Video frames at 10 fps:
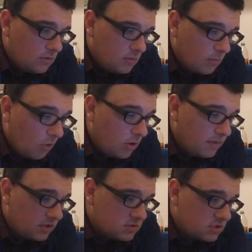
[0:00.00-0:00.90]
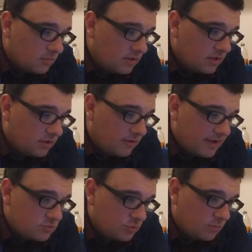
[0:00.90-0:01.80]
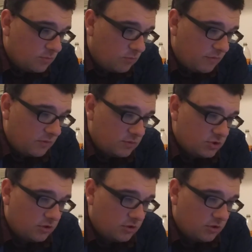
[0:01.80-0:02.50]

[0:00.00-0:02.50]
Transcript: More about summer in the classroom when we return.